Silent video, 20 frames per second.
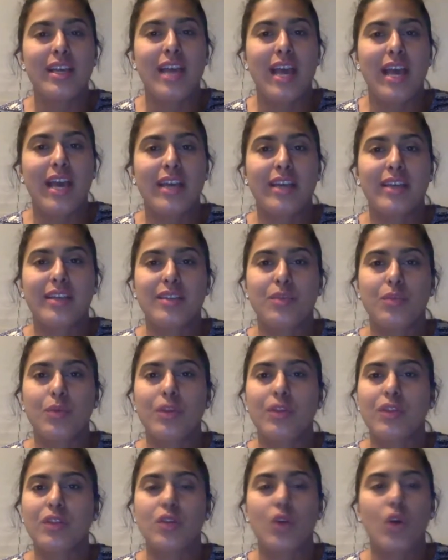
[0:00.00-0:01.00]
And
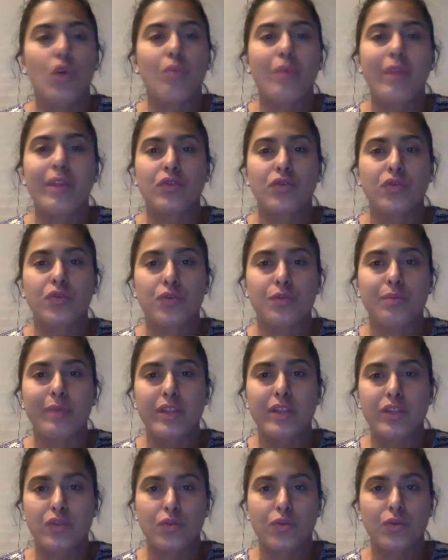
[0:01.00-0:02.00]
with this whole
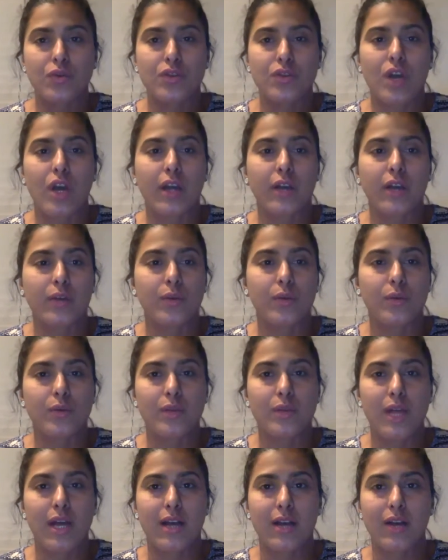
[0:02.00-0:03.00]
menstrual cycle
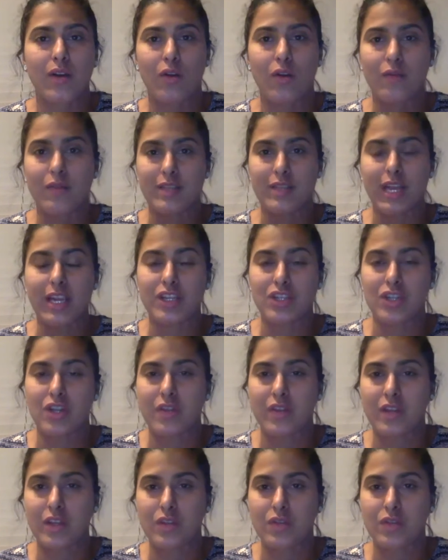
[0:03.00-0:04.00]
conversation, I
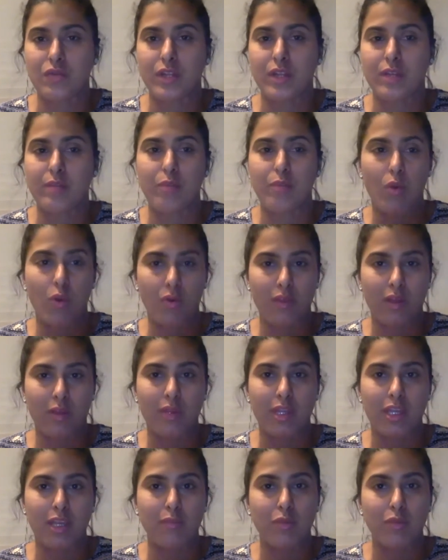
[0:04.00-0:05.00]
think it's really important that we
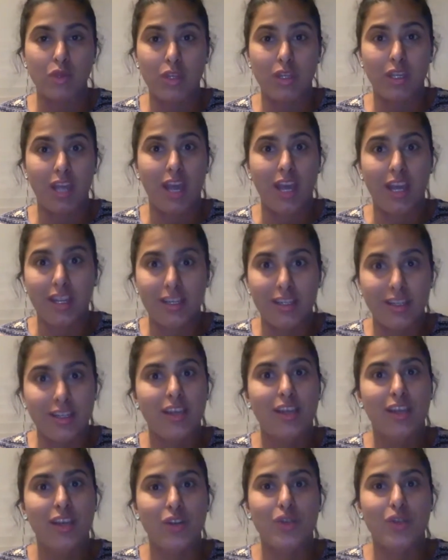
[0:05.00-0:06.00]
communicate
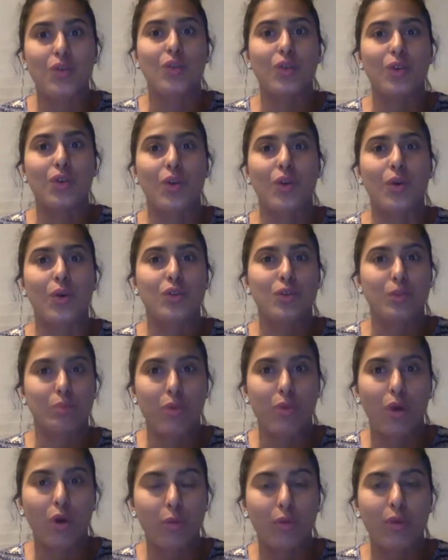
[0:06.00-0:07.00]
to the girls
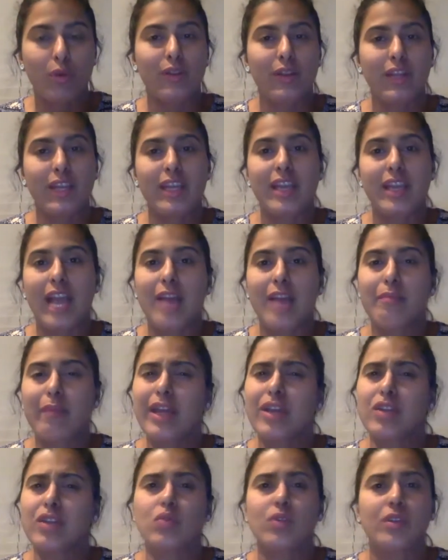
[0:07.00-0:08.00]
appropriately and
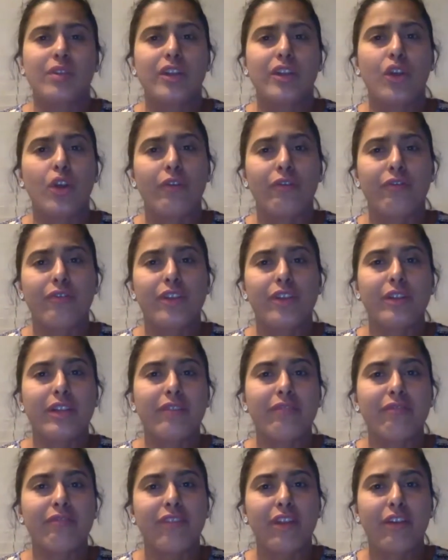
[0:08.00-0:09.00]
make sure that they don't feel
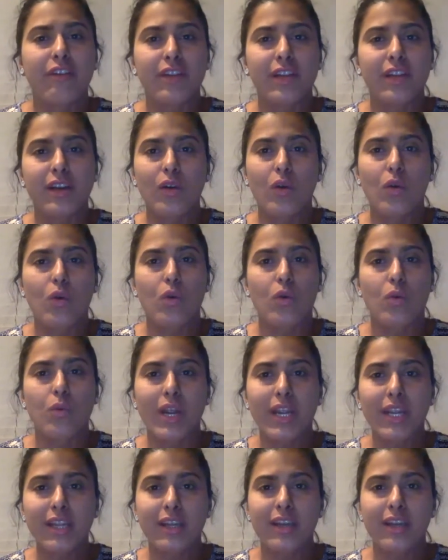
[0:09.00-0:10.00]
inferior or
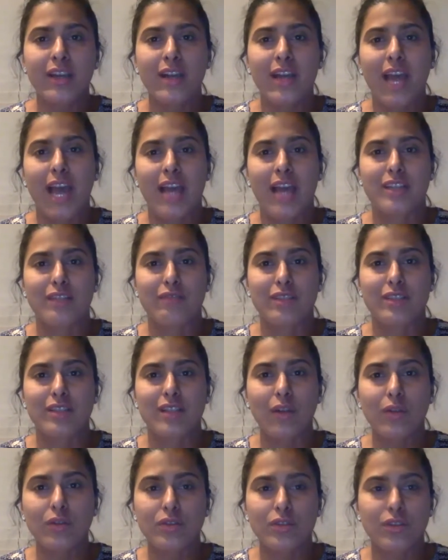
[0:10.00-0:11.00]
weak as a
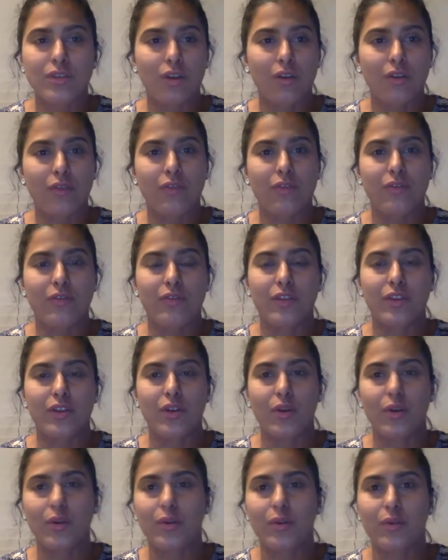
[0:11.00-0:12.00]
result of, you
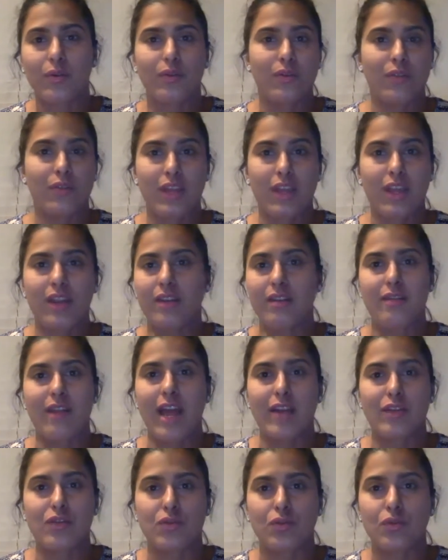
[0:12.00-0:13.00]
know, their
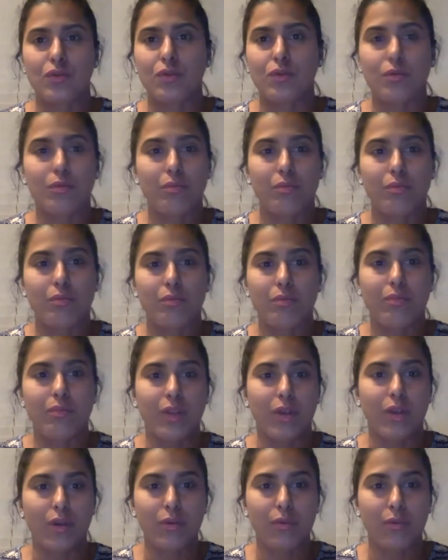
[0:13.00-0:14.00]
natural, you
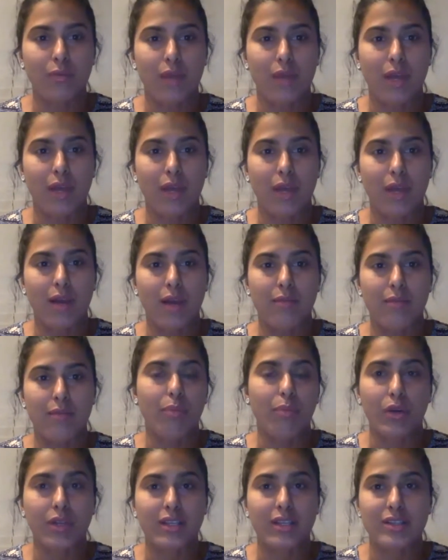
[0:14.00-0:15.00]
know,
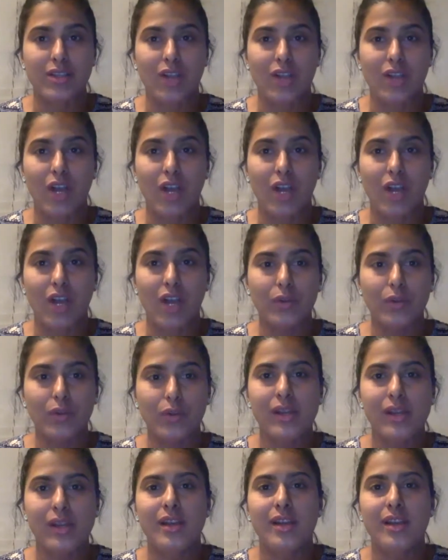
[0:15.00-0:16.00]
body cycle.
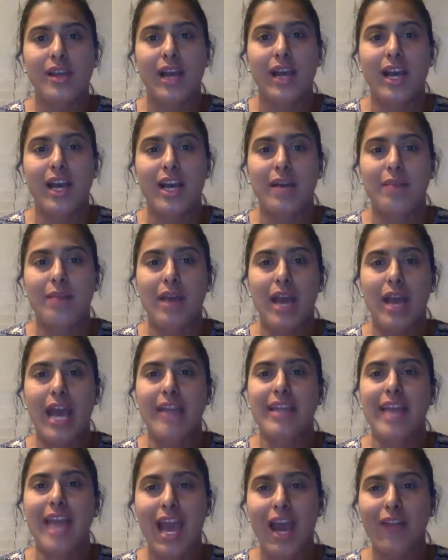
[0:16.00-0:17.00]
And
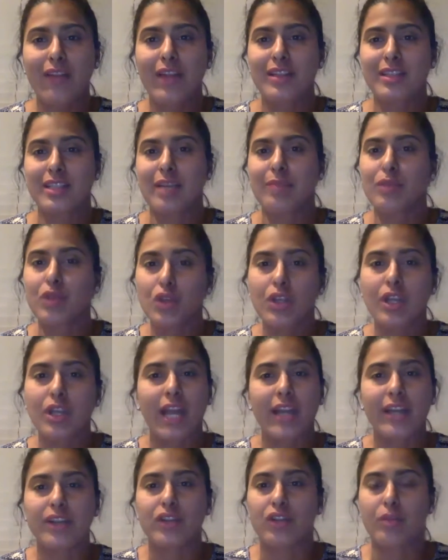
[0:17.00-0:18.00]
how that's
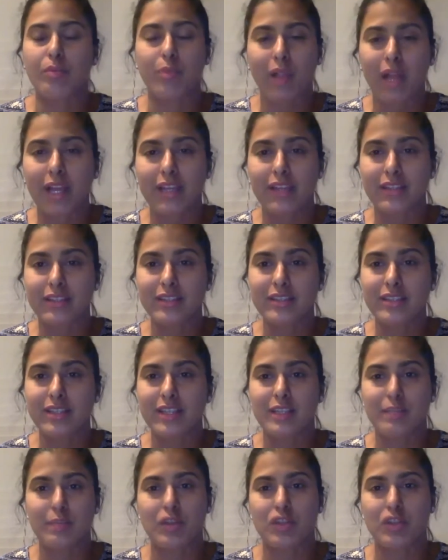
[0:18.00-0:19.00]
communicated to the players,
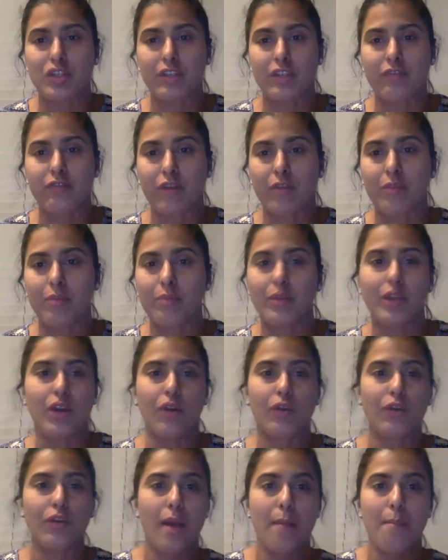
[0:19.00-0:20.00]
especially from, you
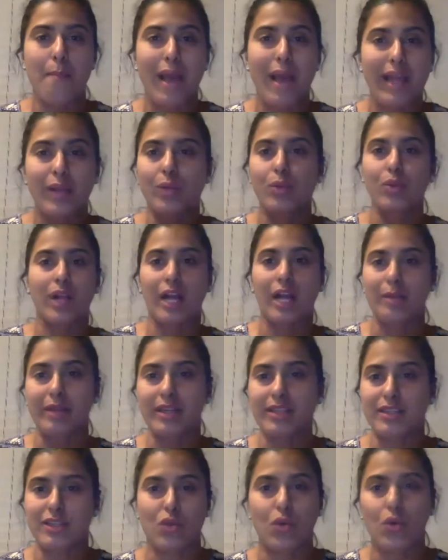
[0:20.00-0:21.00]
know, a male coming
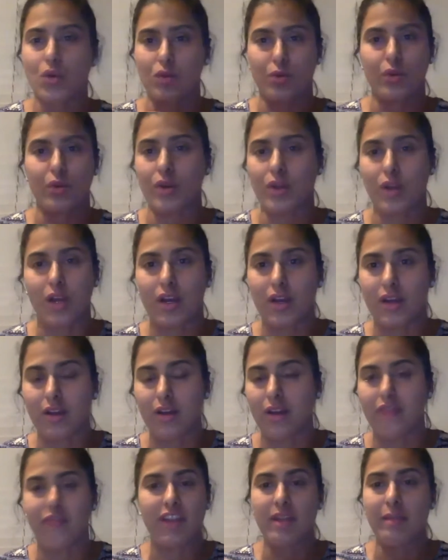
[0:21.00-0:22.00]
to talk to a
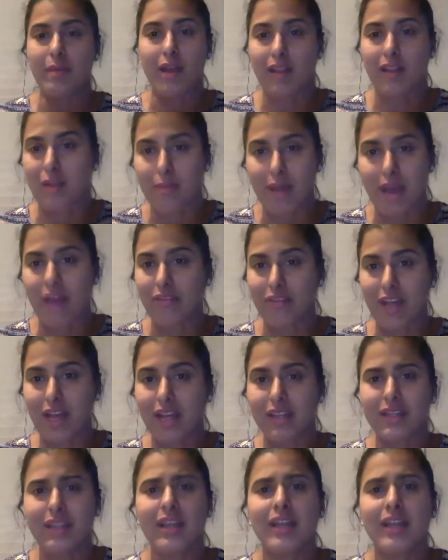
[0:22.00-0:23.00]
female about
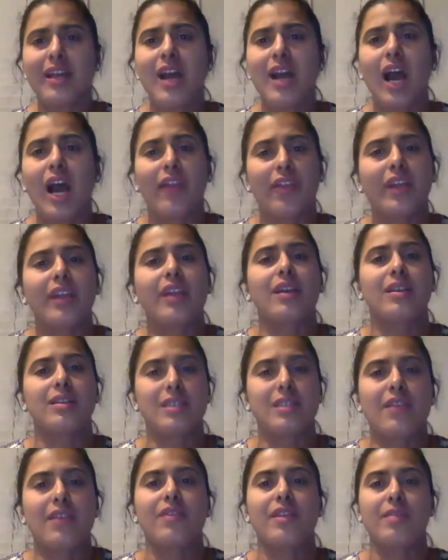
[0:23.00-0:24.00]
that, I think
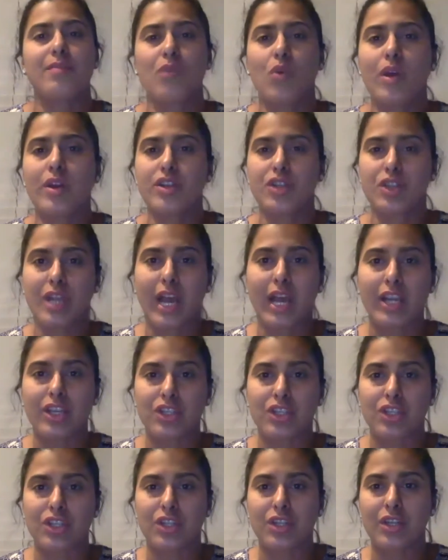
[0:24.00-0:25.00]
definitely more
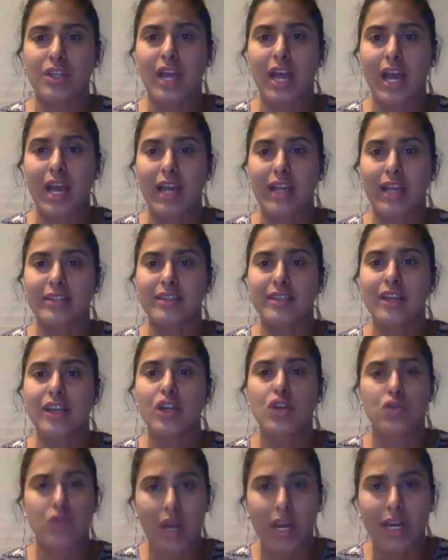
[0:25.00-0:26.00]
education and
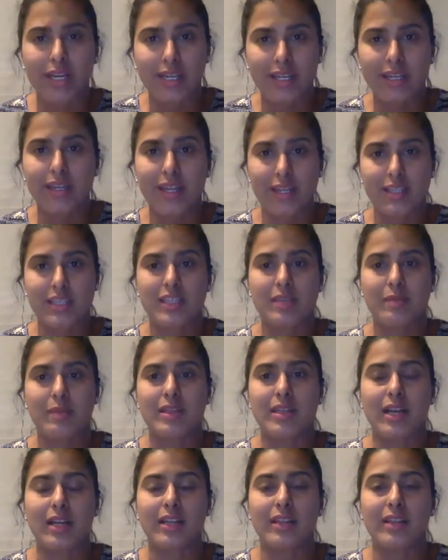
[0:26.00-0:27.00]
training needs to be
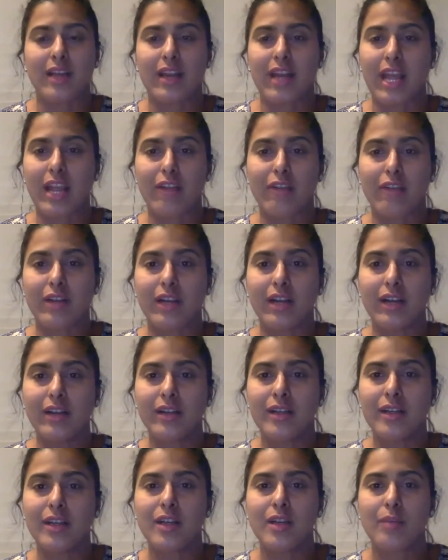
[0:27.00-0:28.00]
done in that area.
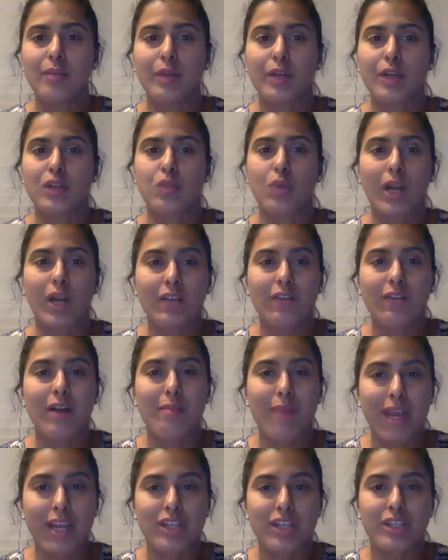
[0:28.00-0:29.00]
Because one of our
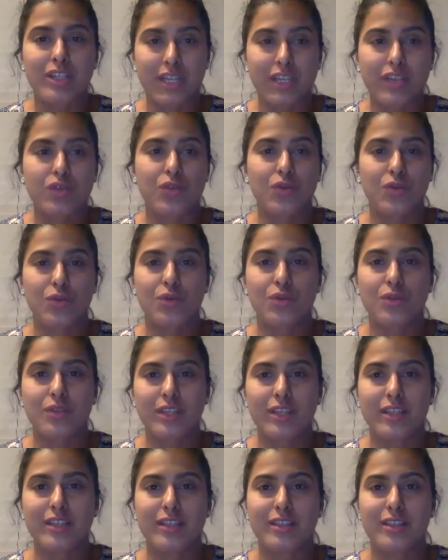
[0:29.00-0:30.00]
major issues
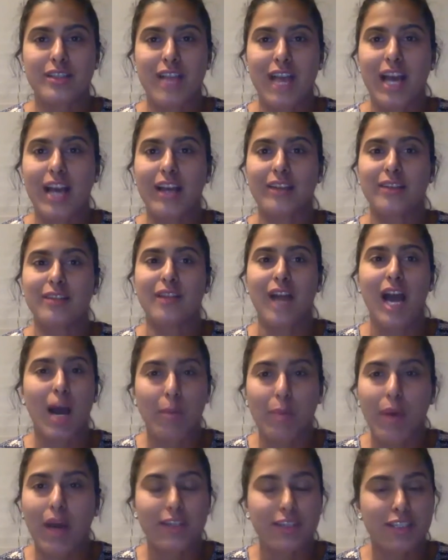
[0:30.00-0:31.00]
is that our
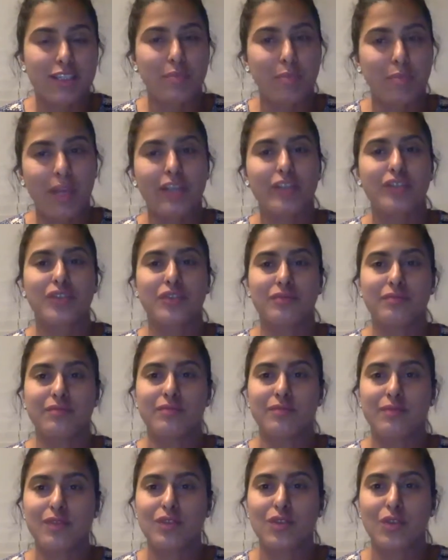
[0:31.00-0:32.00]
participation.
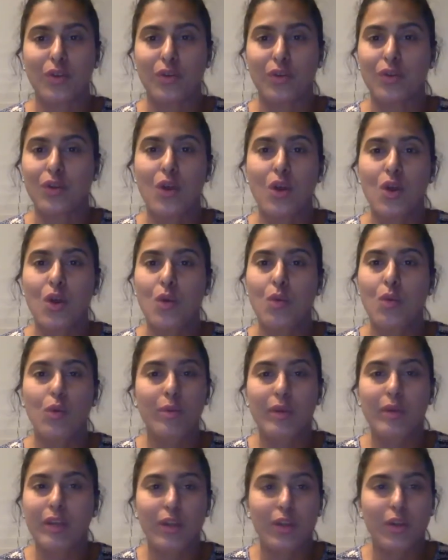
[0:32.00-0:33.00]
So
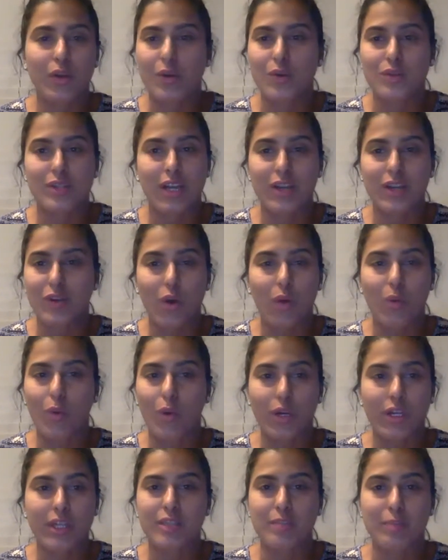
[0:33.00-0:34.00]
women and girls are not
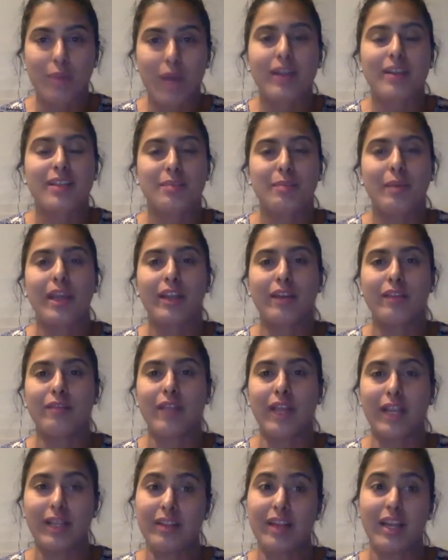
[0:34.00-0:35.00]
wanting to participate. In,
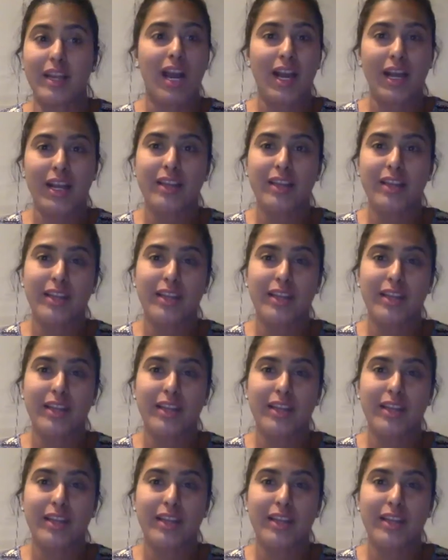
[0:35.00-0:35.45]
like, they are.